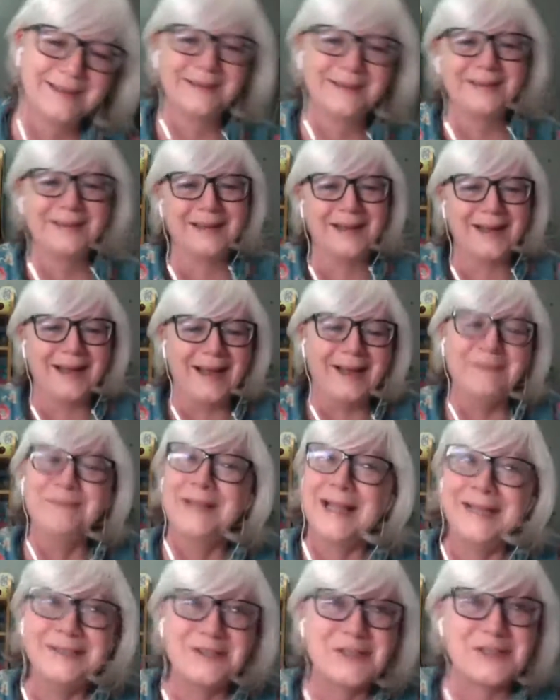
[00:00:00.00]
I'm glad
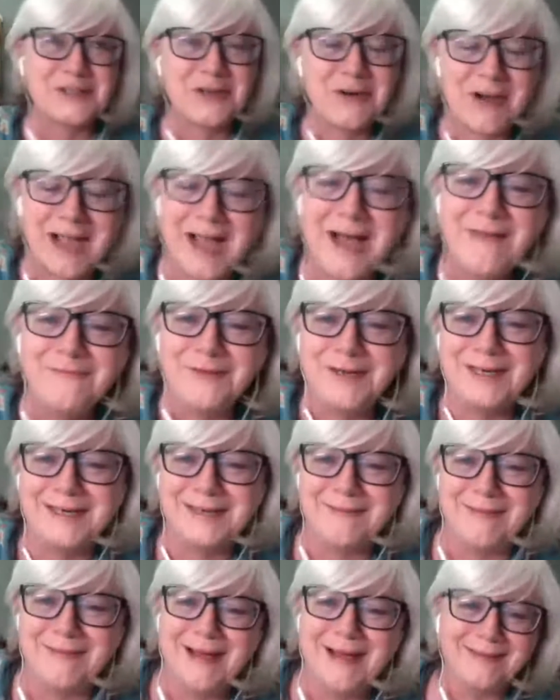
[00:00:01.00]
you're so confident
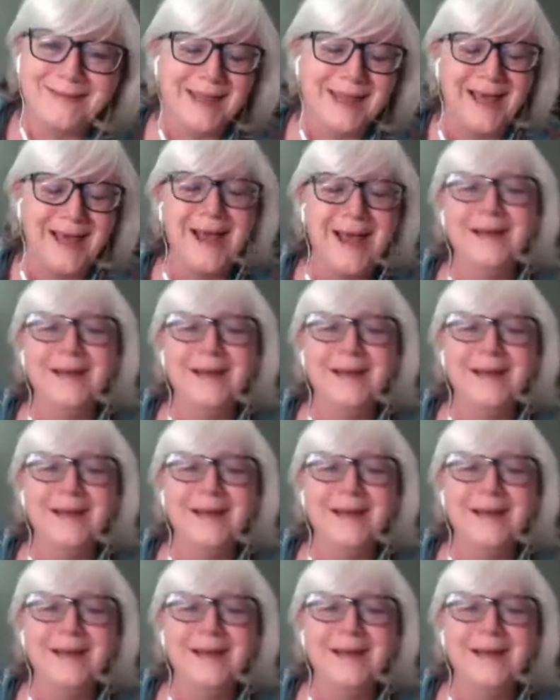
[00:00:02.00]
about that.